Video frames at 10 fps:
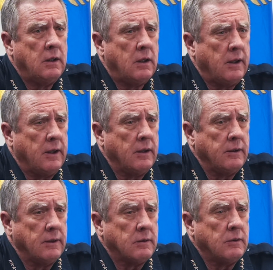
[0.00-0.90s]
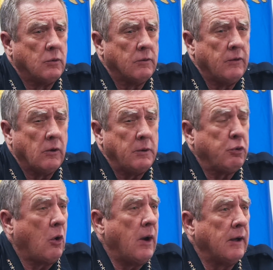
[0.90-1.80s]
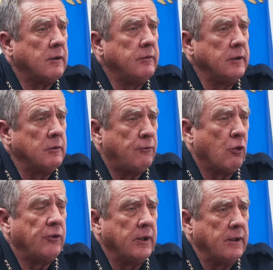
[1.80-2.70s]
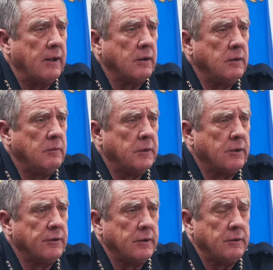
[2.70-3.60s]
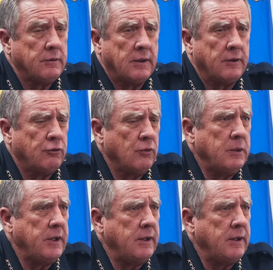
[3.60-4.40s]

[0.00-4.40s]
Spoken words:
And we're very proactive in enforcing that, because it is extremely